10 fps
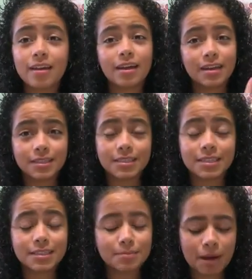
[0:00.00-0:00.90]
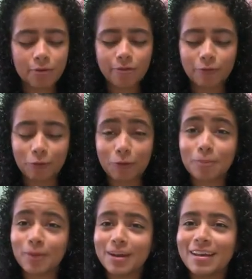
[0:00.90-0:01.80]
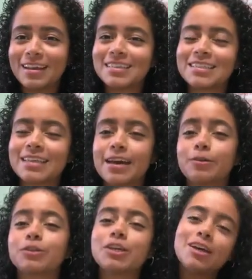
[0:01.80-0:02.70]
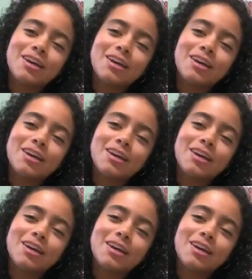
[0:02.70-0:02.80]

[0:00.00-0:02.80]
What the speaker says: and it's a mouthful, but it is titled